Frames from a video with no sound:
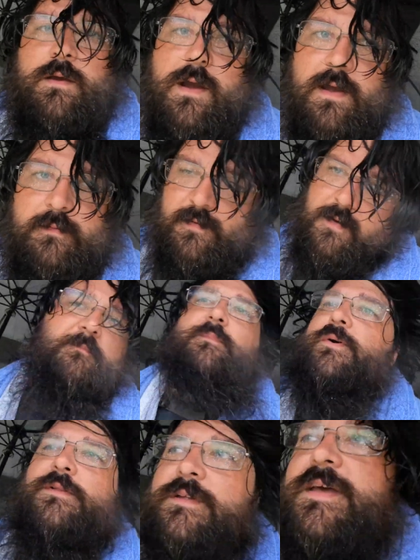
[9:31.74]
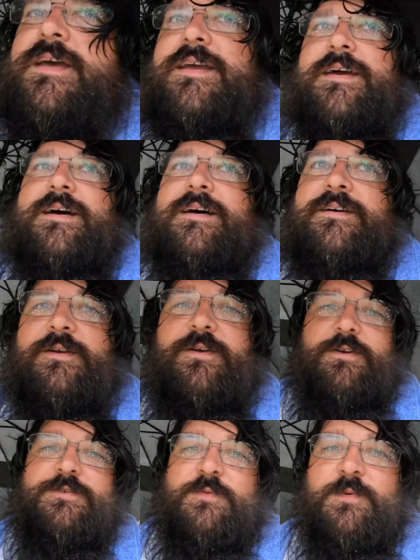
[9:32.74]
All right, I'm pulling a
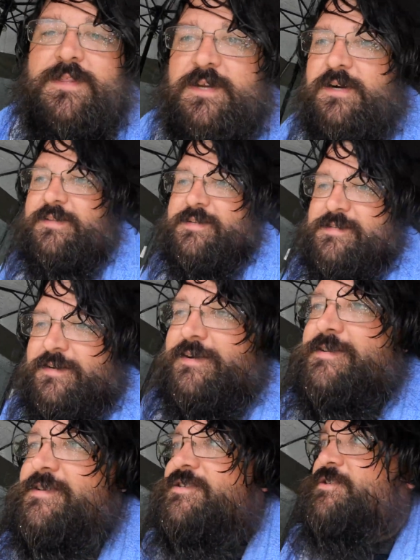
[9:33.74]
cruising with the Colazars.